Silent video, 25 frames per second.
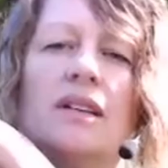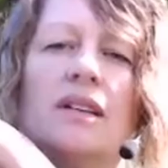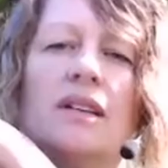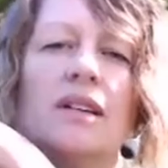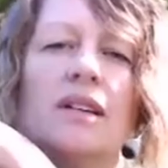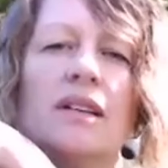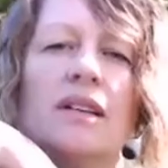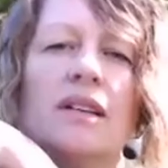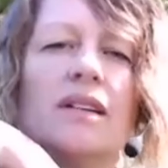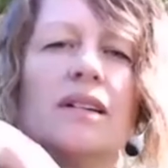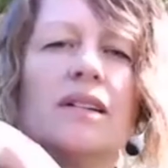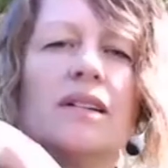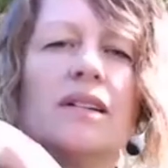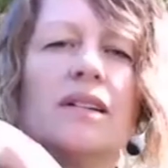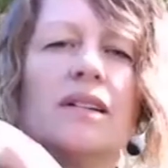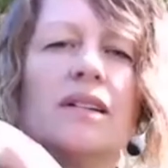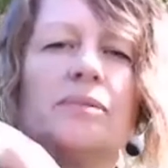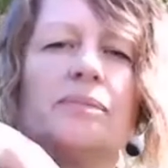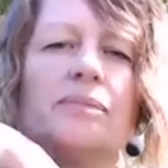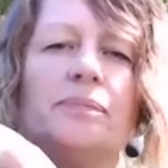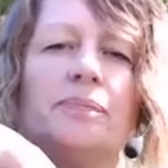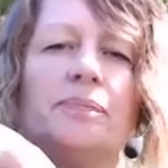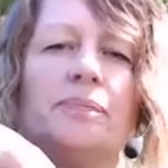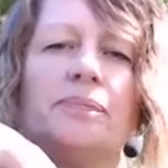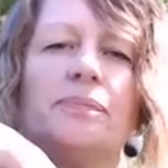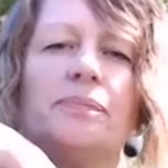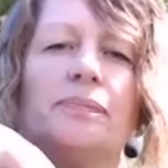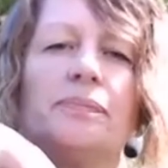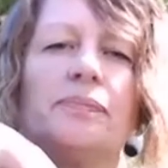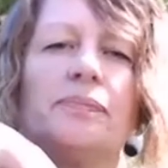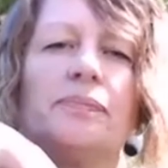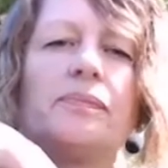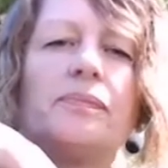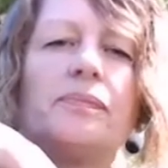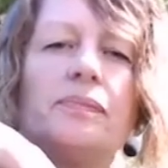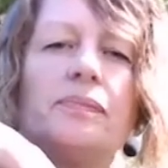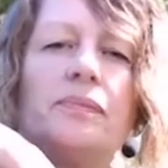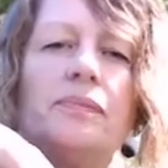
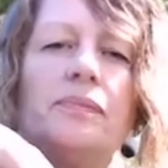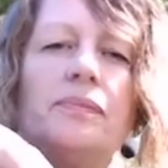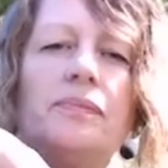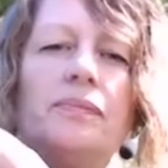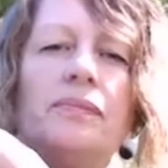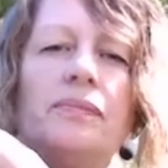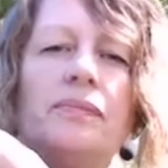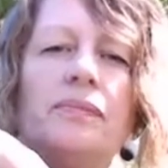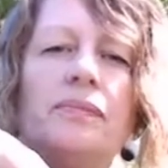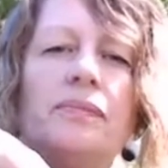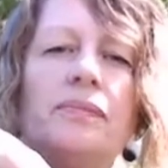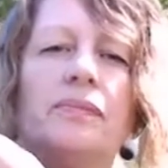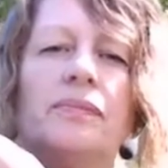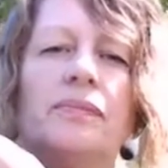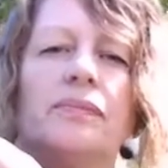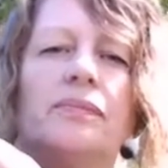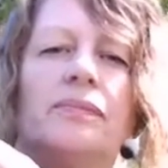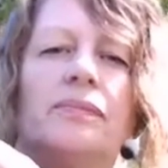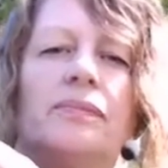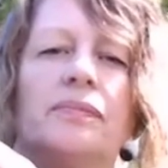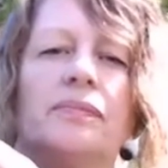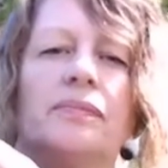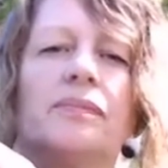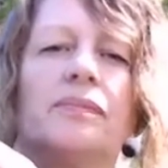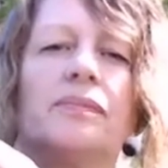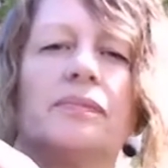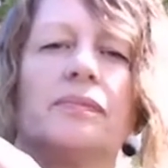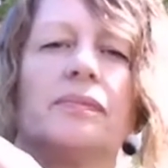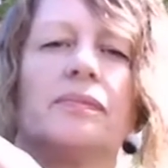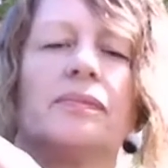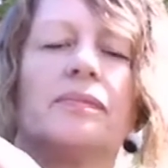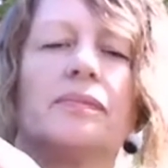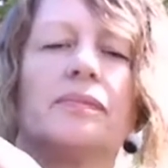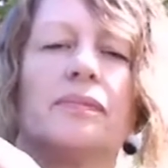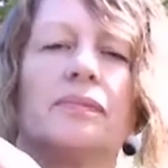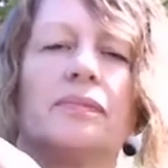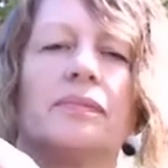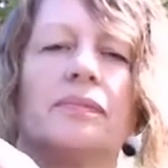
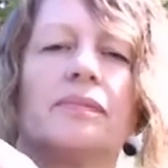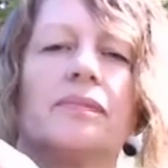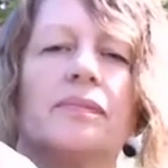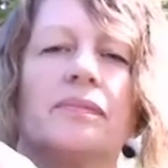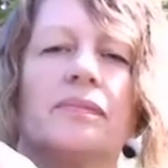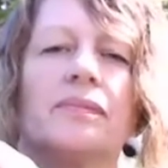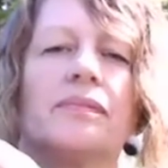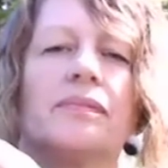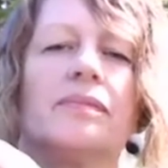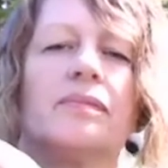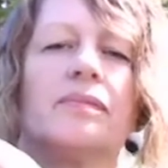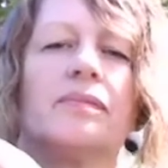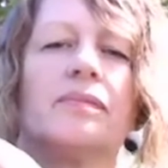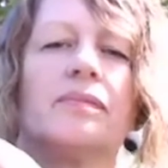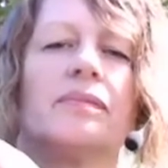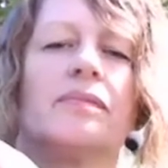[no speech]